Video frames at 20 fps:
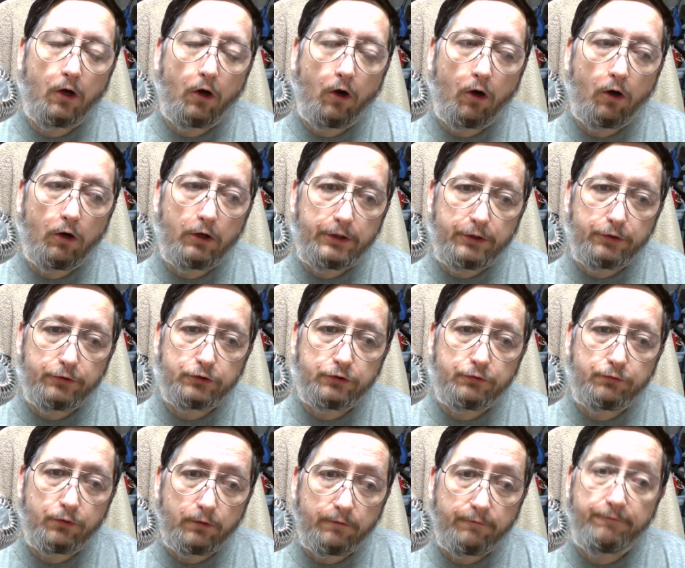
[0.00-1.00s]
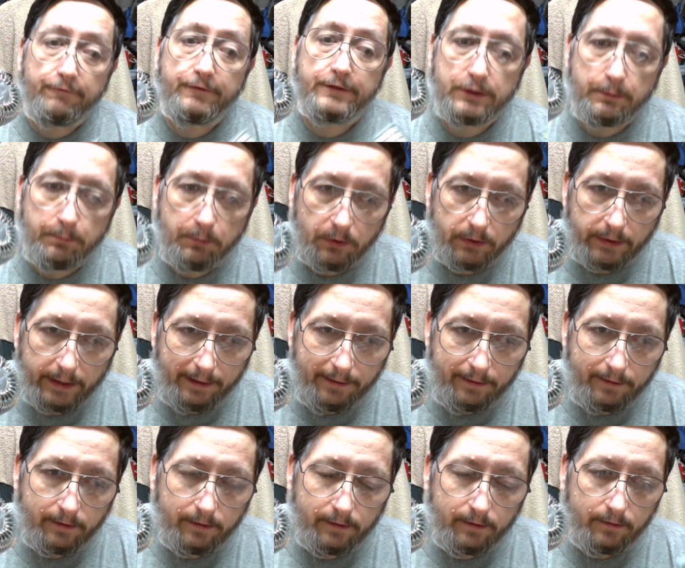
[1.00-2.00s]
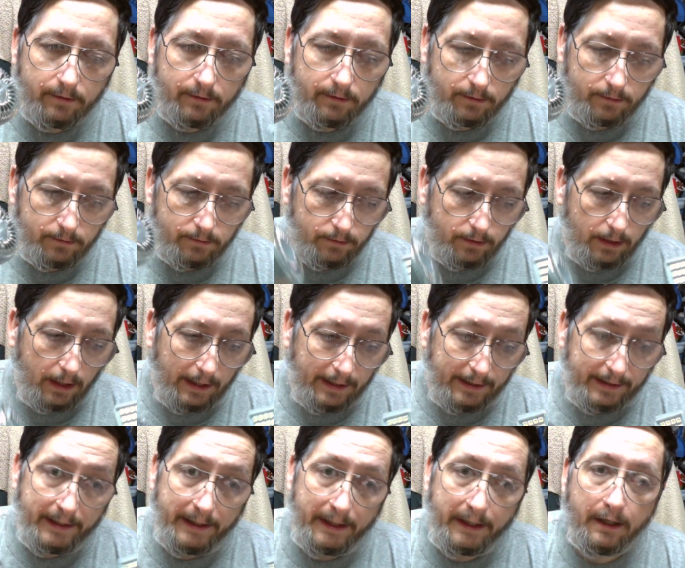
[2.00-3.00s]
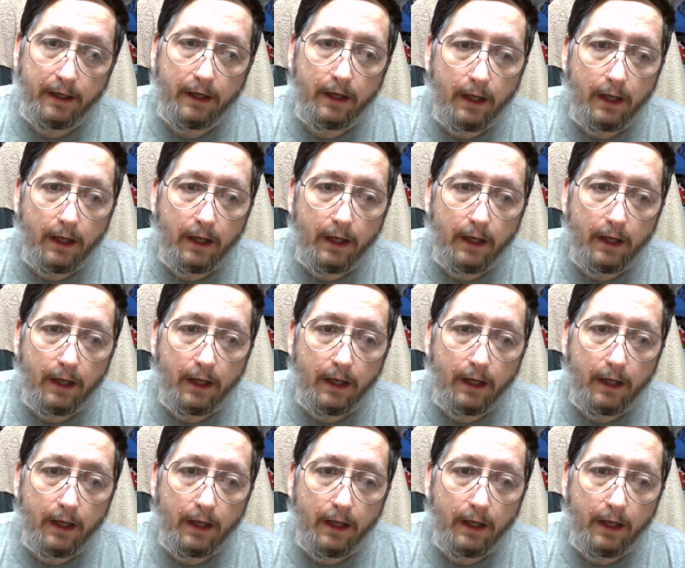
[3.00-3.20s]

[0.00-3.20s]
are used for visible light, i.e.